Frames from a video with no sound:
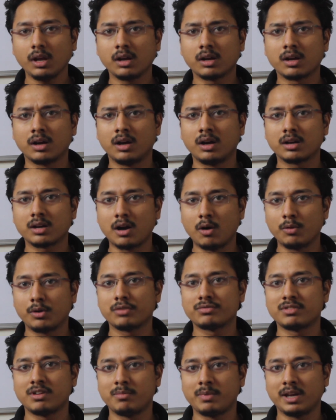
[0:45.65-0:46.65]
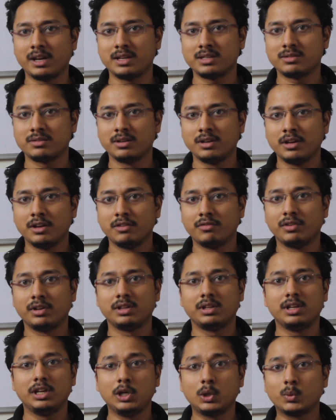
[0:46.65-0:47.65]
count of sub-arrays
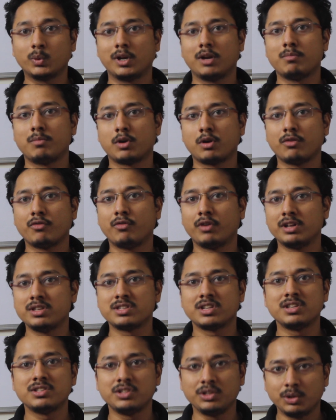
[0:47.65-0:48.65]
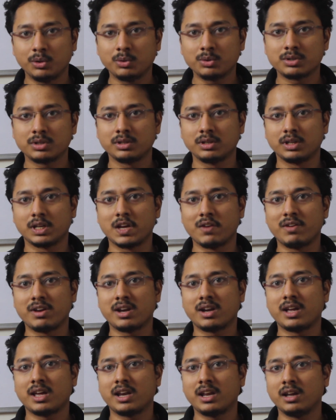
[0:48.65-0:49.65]
with equal number of ones and zeros. Given
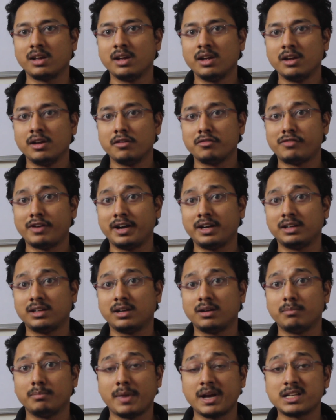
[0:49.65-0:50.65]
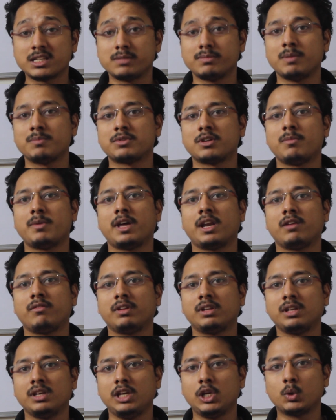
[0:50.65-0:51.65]
an array, find the maximum sub-array
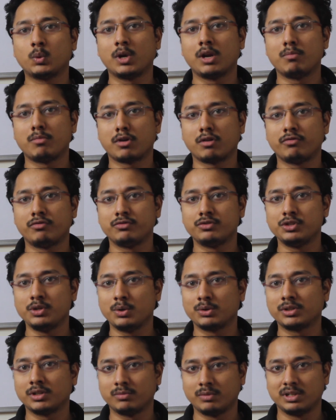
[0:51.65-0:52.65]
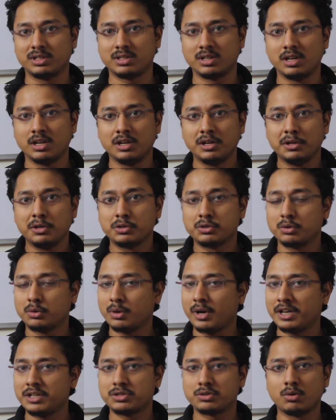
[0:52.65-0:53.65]
with equal number of zeros and ones.
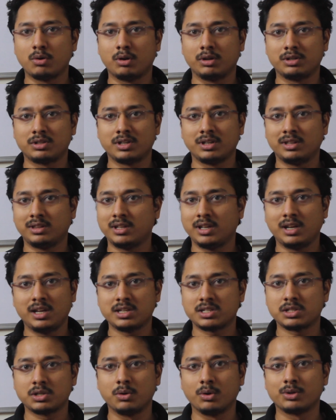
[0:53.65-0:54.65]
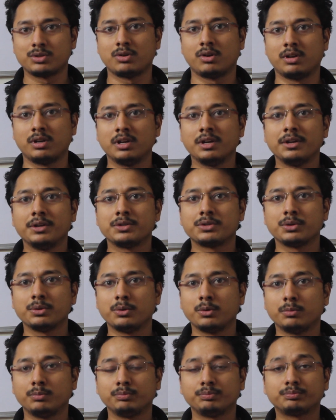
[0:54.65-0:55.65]
So and so on. So the list goes on.
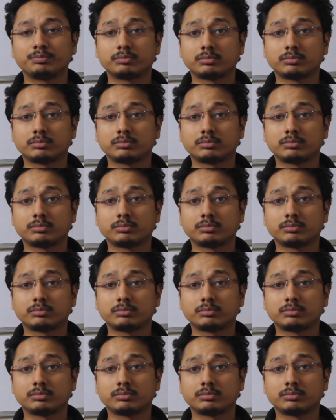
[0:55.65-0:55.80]
So